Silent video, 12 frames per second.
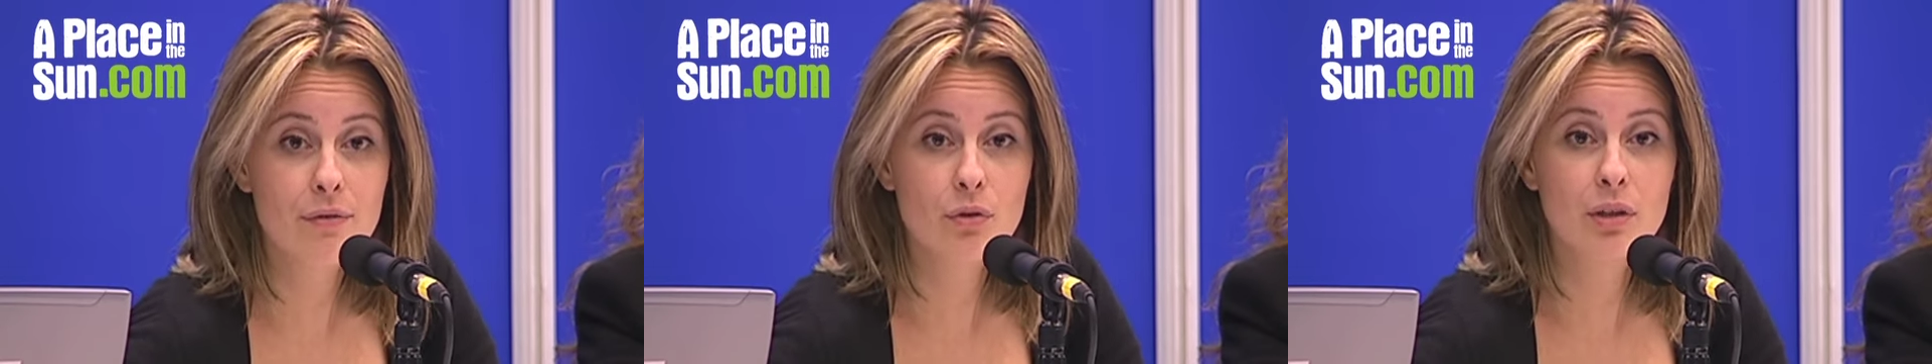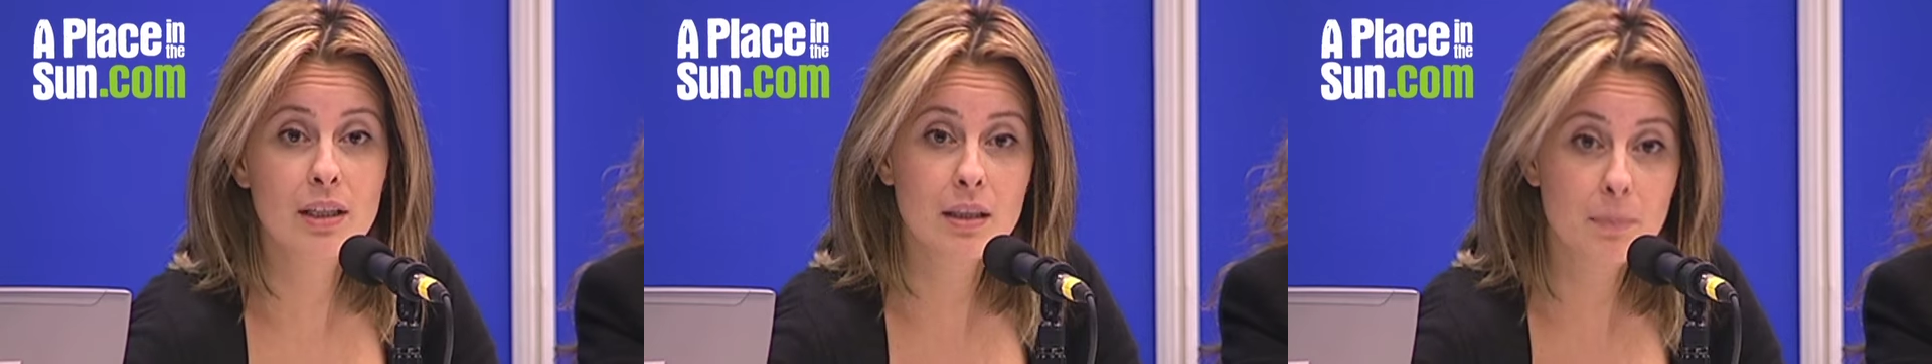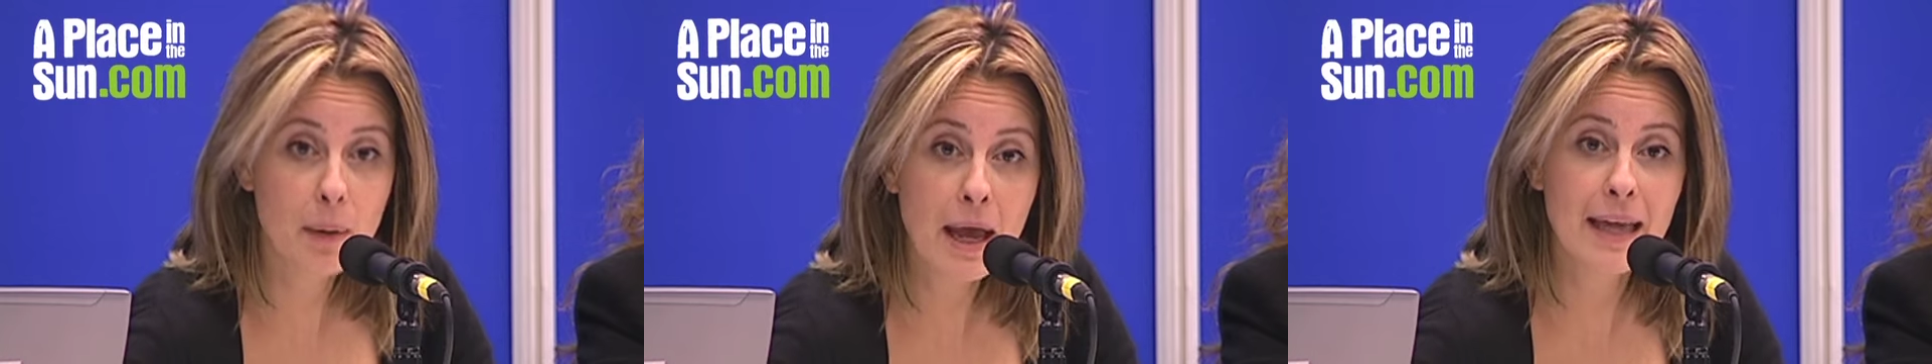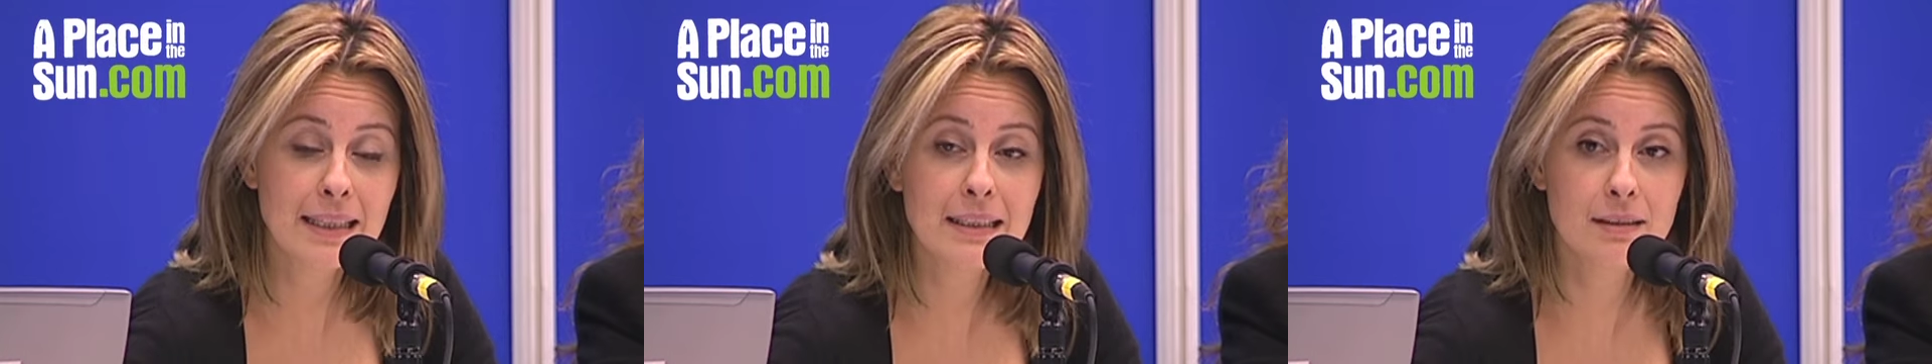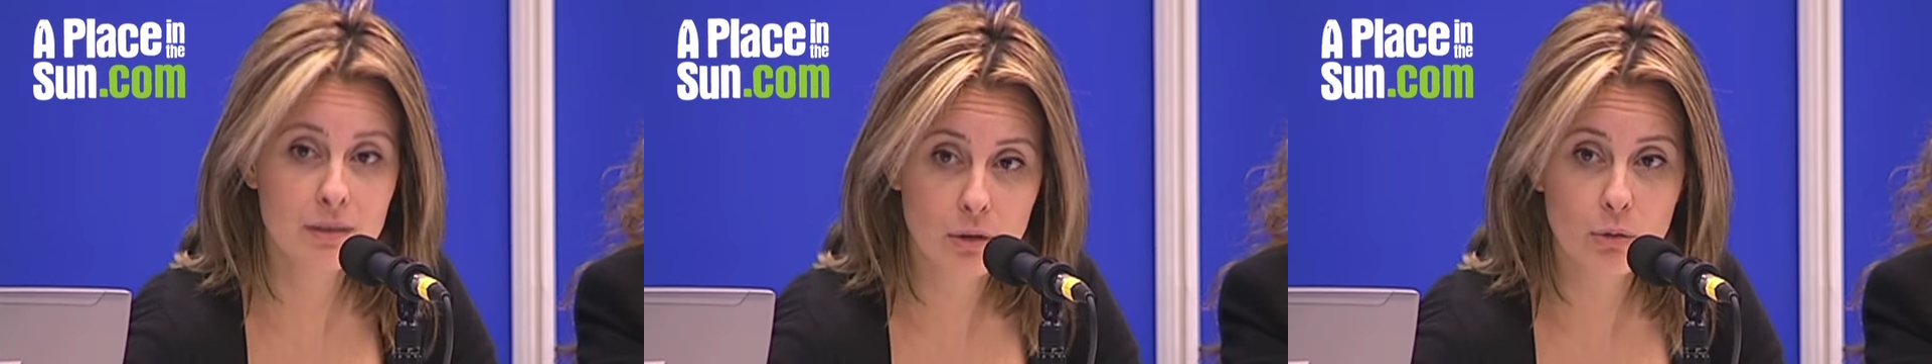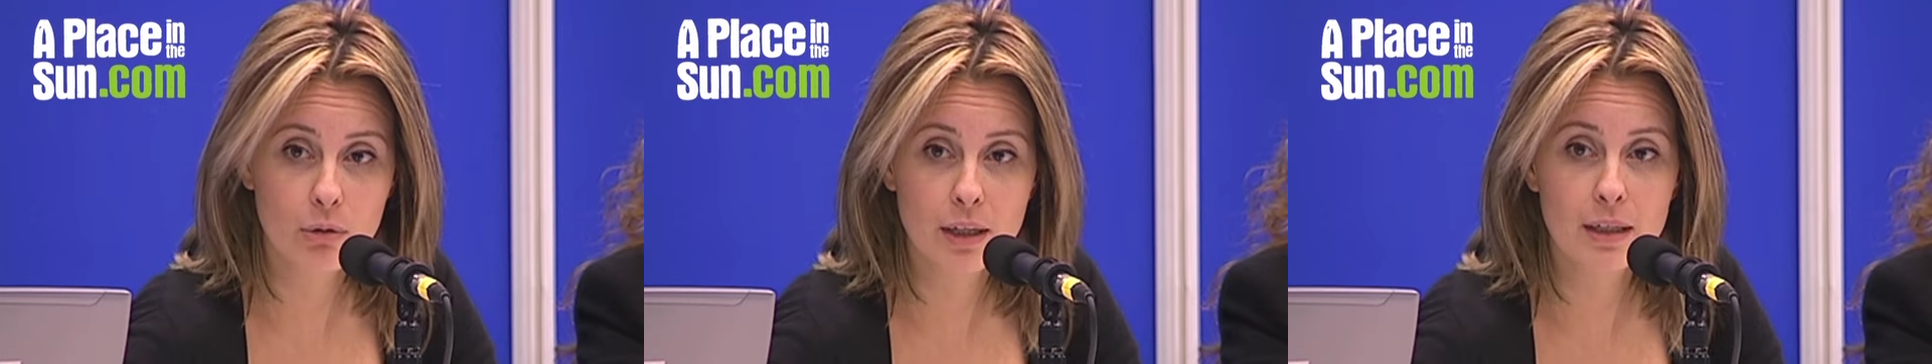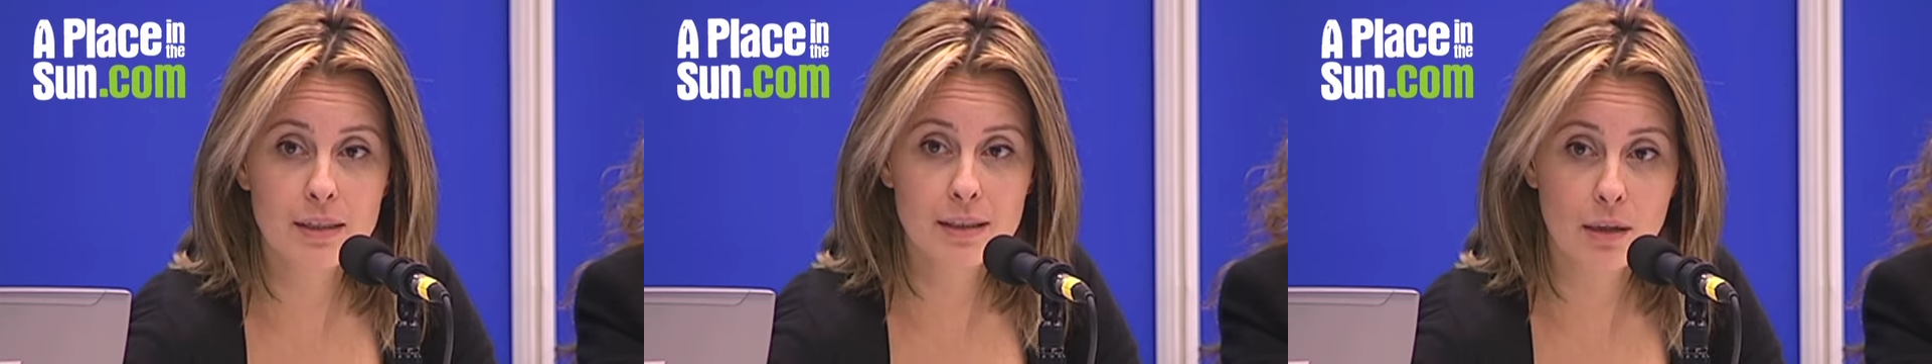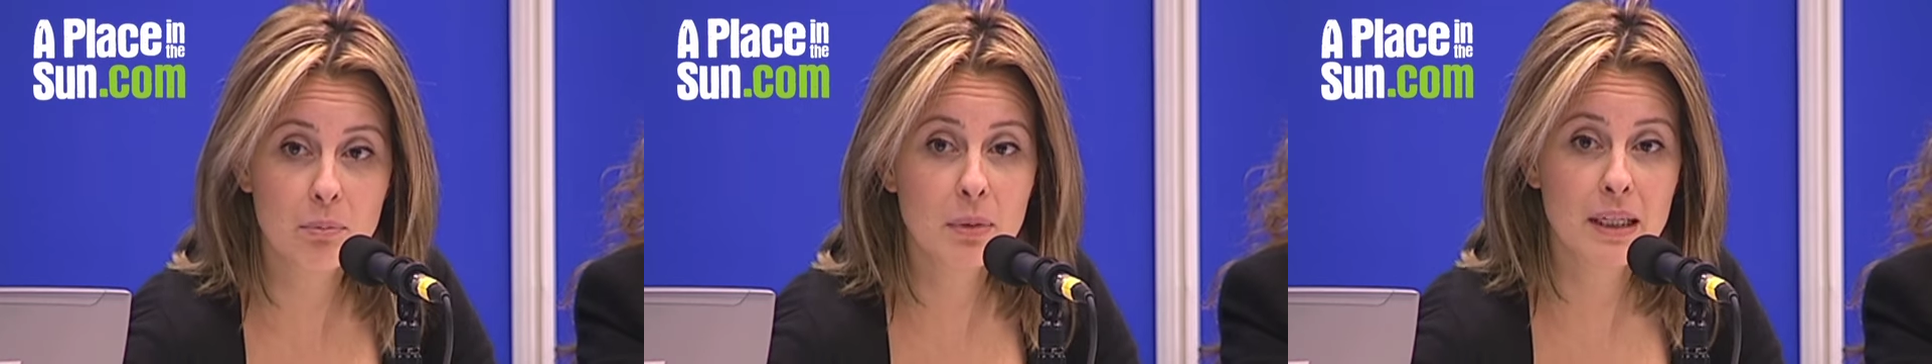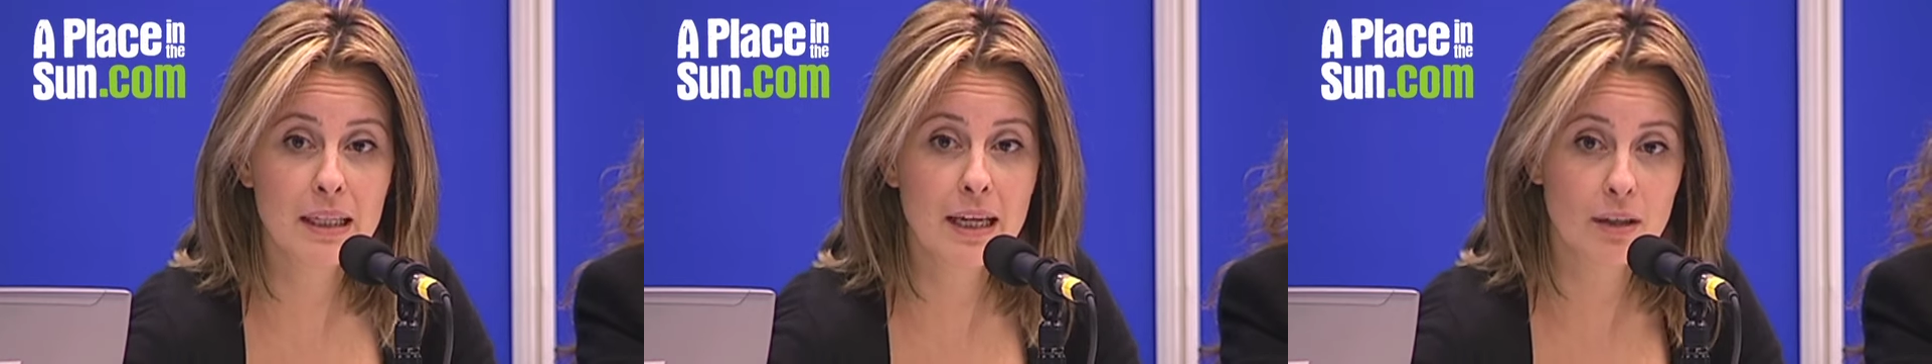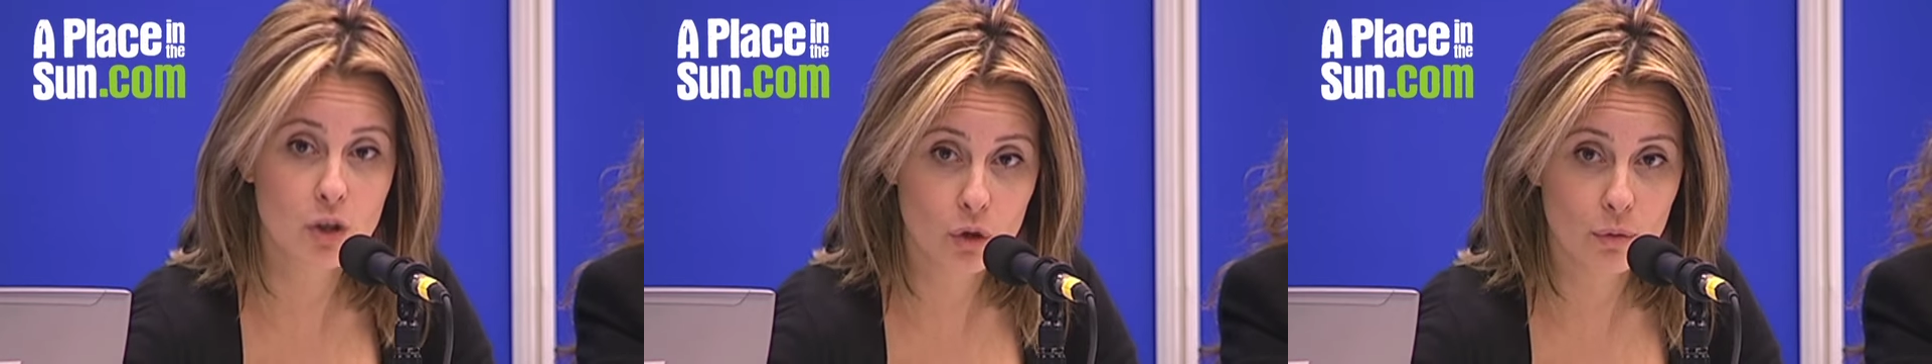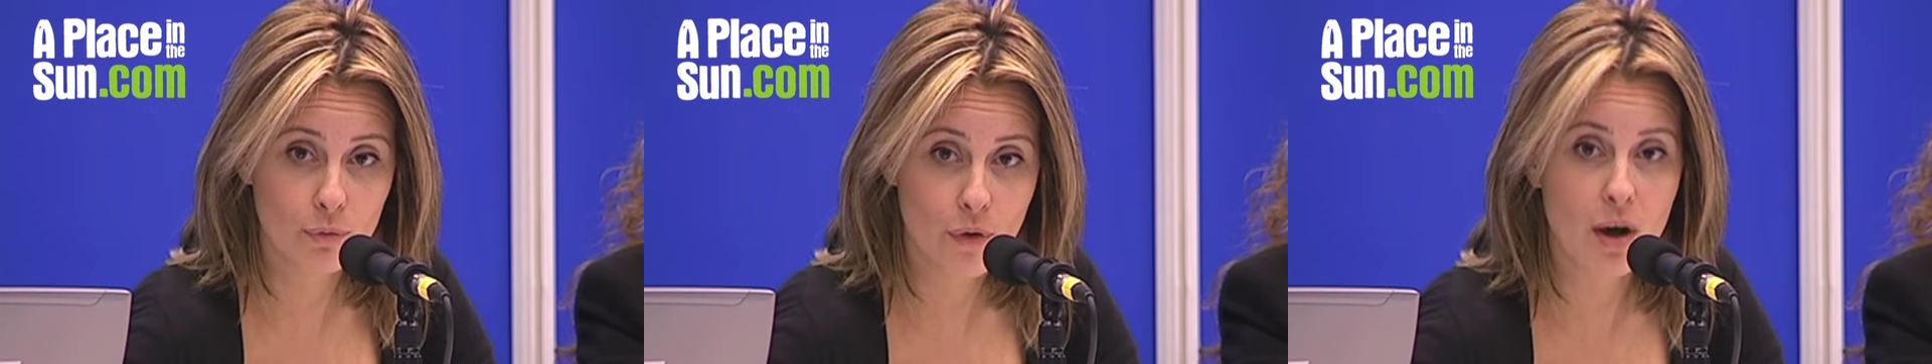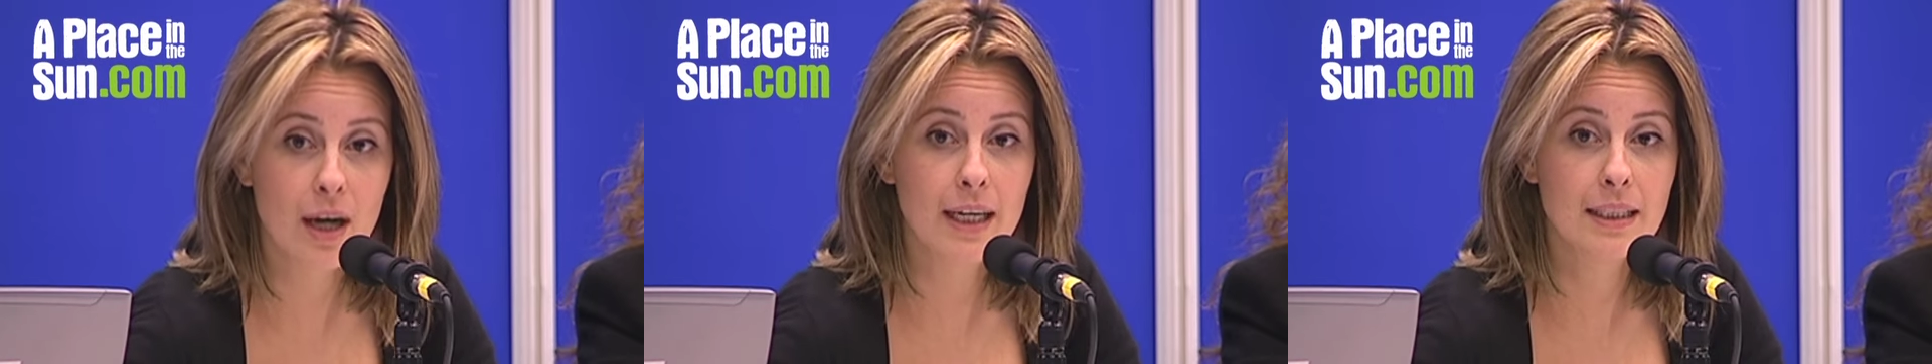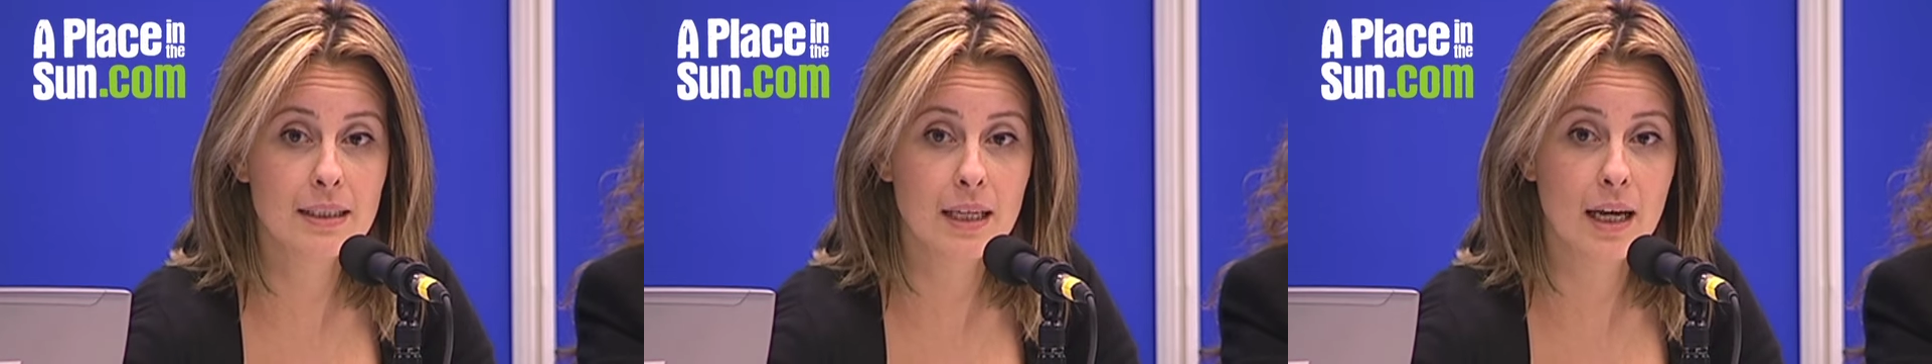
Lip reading: your independent lawyer, somebody that you find